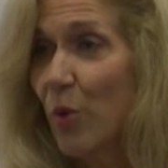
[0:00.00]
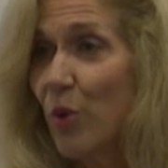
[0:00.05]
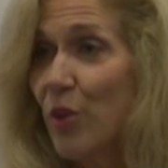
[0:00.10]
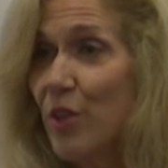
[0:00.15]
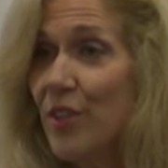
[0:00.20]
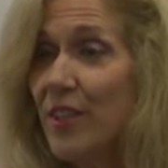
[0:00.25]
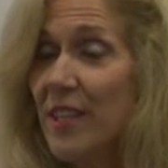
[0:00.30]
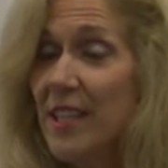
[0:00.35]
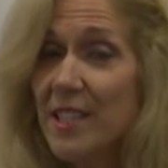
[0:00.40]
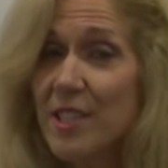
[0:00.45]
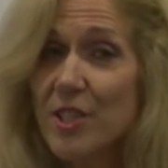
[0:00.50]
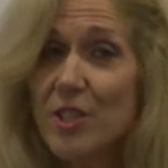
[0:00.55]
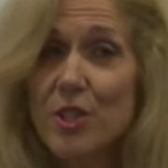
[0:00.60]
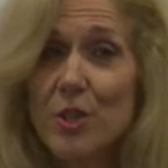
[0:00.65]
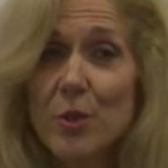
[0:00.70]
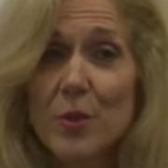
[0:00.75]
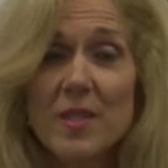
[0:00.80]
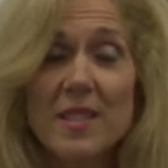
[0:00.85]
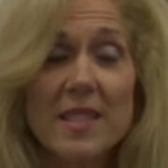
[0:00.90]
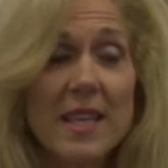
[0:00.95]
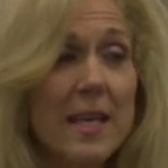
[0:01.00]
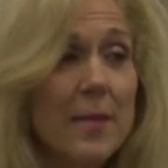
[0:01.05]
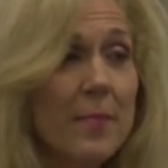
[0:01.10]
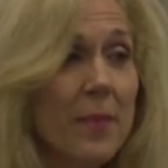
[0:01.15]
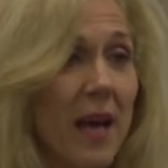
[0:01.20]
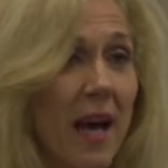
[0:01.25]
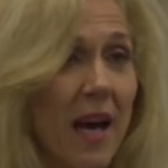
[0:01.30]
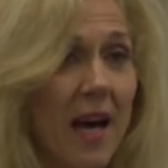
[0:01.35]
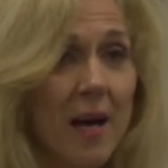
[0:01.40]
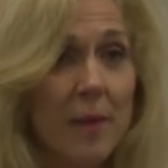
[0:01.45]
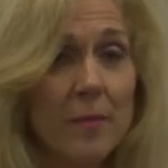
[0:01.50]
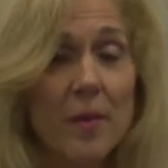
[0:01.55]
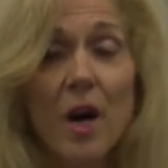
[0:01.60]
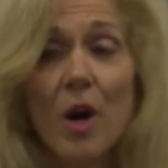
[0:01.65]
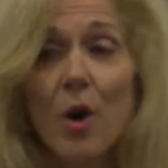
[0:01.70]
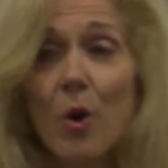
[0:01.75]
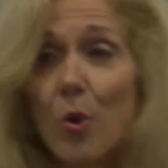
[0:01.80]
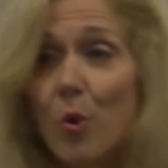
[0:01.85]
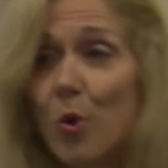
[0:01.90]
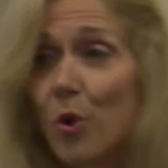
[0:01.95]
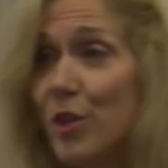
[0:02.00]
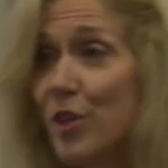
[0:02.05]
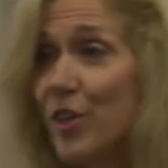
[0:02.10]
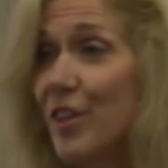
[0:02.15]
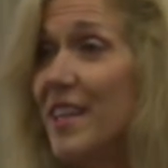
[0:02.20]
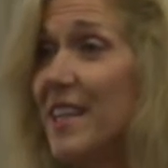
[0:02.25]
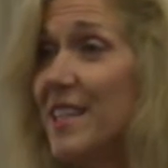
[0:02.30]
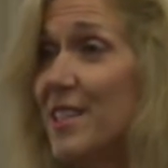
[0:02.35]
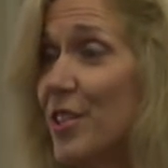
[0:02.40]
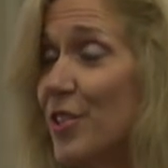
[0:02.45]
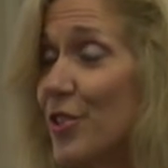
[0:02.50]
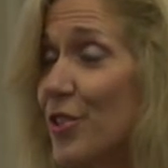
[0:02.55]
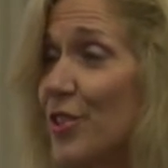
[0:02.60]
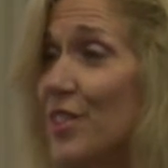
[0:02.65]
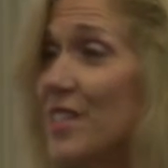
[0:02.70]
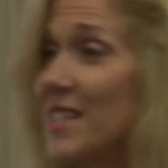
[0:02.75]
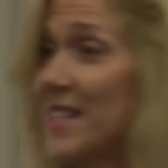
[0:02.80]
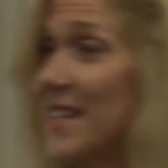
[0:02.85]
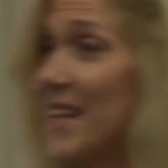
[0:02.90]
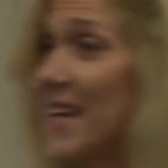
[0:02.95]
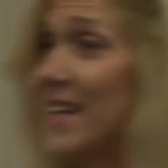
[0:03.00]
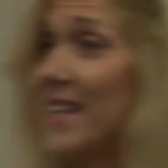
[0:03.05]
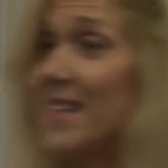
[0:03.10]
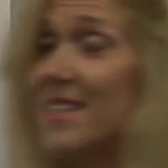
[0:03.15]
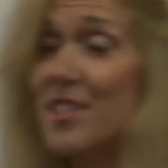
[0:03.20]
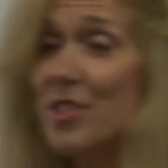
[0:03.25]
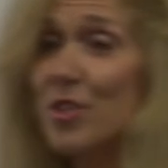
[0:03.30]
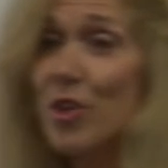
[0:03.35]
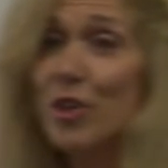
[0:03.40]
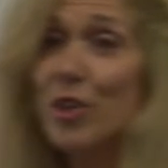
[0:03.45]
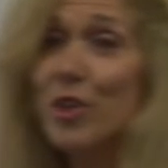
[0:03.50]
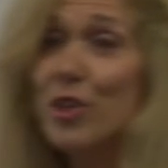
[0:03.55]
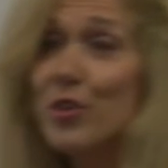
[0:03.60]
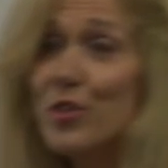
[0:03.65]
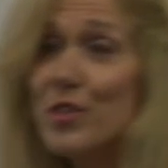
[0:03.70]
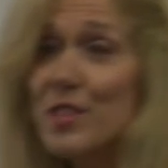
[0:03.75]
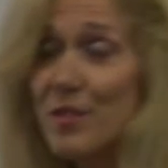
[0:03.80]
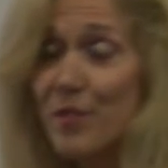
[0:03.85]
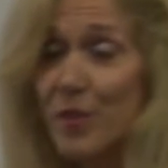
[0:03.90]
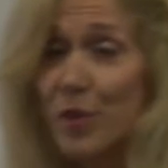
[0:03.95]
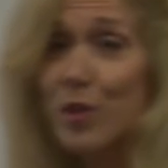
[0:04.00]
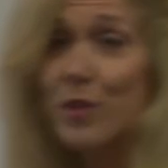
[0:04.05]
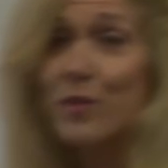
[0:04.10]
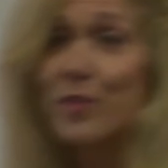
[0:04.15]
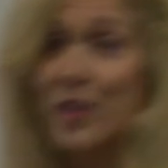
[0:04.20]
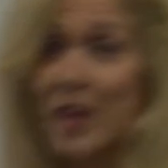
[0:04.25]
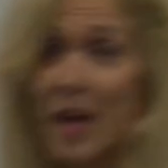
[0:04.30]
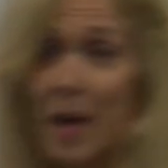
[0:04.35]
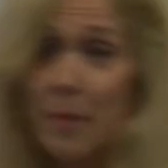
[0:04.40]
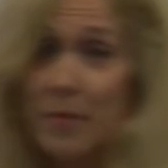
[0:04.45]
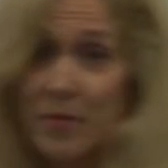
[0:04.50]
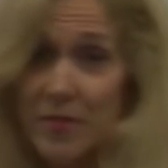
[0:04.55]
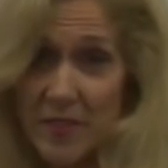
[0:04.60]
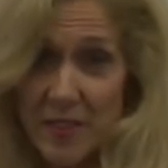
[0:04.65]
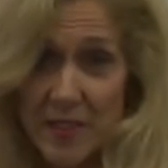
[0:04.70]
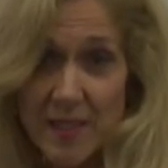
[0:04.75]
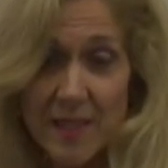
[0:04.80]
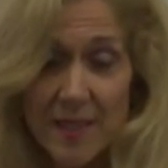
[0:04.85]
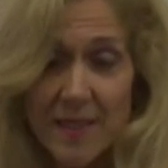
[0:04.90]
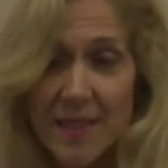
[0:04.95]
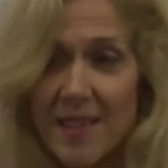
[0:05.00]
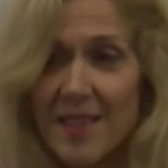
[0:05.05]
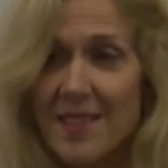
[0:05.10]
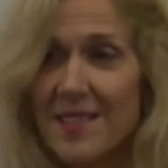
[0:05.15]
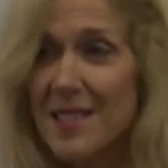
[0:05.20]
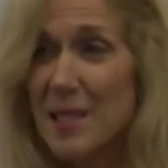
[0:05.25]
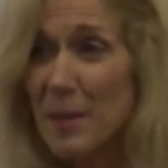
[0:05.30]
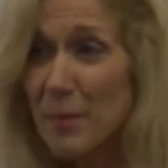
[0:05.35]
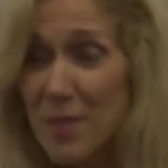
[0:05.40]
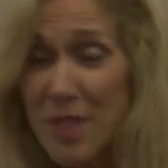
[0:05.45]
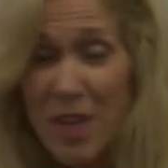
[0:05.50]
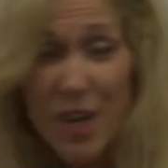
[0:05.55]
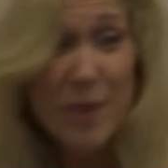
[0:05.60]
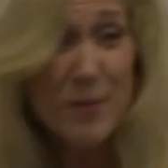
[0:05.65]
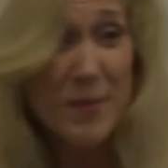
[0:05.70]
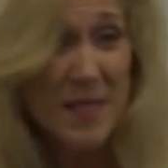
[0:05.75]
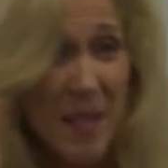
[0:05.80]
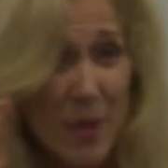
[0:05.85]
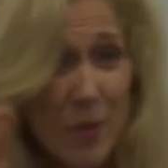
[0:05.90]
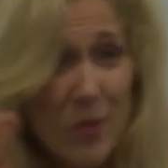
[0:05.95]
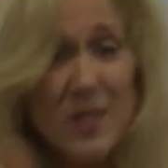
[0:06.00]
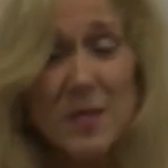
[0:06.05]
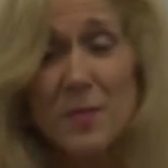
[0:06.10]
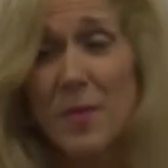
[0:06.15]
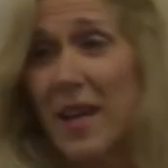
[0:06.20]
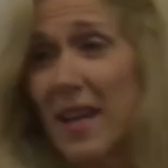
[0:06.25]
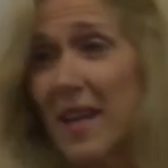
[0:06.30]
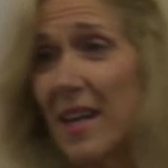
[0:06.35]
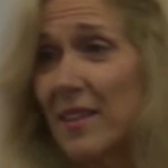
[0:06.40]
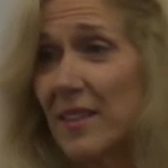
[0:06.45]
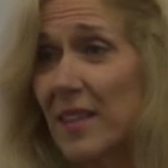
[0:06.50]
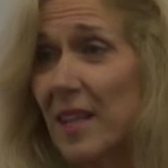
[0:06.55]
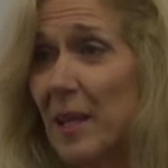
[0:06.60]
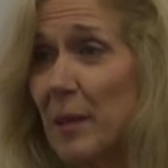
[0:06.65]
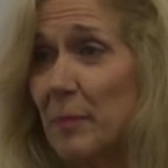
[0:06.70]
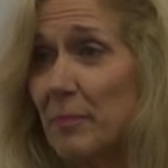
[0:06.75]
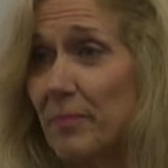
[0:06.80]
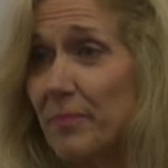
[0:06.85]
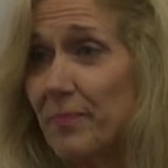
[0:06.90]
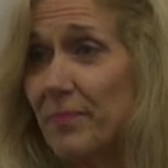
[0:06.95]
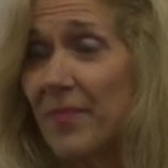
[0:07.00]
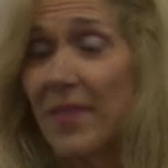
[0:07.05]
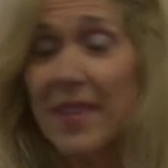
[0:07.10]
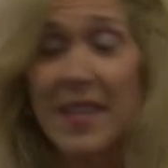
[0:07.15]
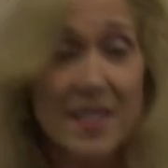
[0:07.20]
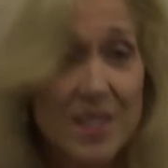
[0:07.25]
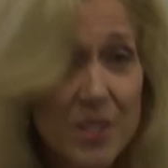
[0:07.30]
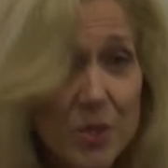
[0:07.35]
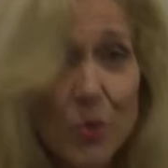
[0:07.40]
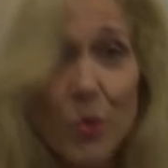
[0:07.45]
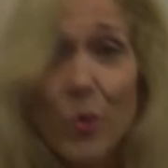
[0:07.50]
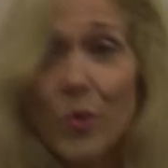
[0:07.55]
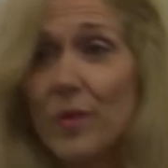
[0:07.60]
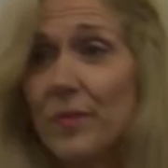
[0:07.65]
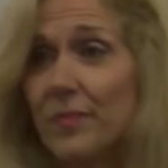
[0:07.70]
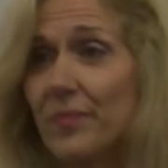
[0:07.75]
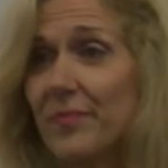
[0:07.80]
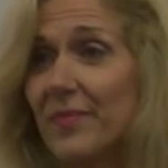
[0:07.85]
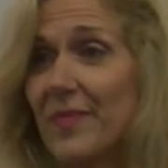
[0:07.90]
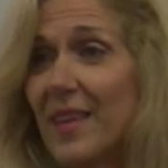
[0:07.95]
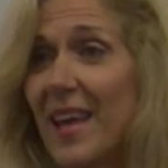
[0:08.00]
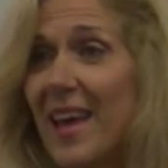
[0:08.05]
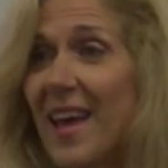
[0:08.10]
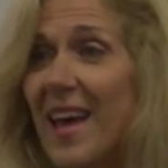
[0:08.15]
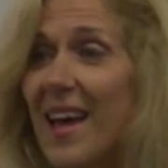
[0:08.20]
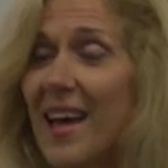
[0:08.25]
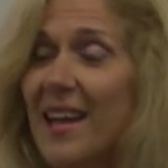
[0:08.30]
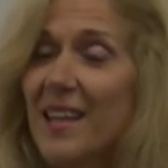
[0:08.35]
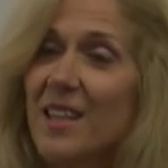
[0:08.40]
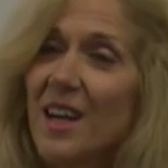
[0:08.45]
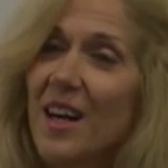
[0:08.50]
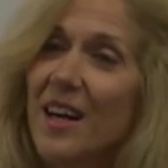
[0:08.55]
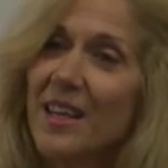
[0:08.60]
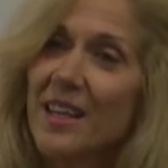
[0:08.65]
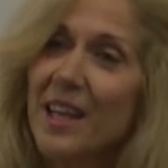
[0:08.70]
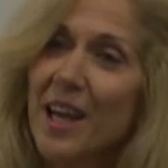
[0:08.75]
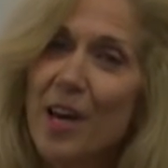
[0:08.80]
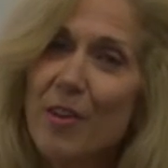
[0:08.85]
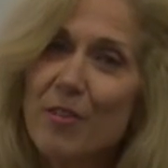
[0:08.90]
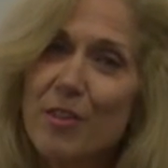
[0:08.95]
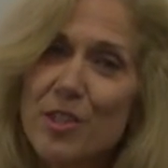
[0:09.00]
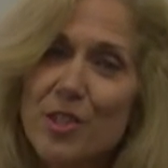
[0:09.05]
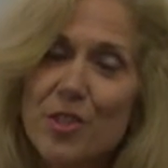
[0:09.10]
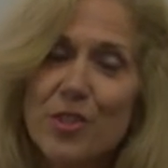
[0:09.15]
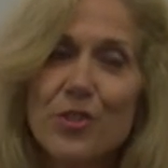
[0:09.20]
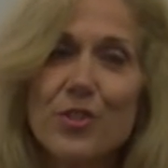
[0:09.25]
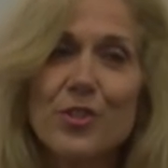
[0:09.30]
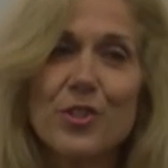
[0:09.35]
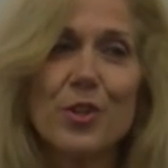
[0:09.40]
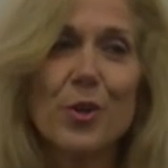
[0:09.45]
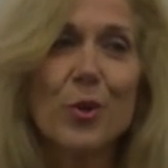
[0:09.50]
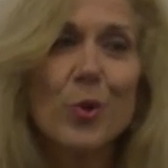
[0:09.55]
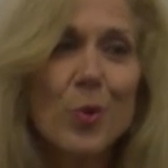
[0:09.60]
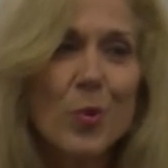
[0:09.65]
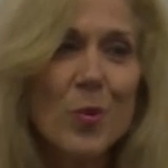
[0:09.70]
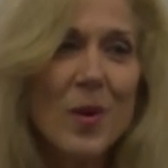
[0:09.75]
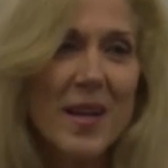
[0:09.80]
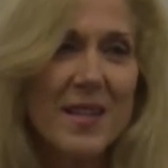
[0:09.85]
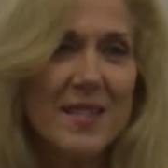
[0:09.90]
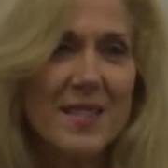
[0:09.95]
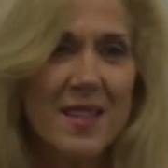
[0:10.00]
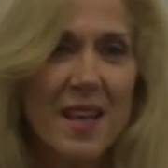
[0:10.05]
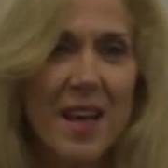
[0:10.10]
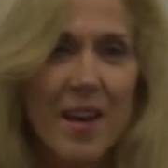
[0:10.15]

you need to do is keep calm. All you need to do today is not use food for comfort. Sometimes that was my outcome. That's all. And I encourage you to always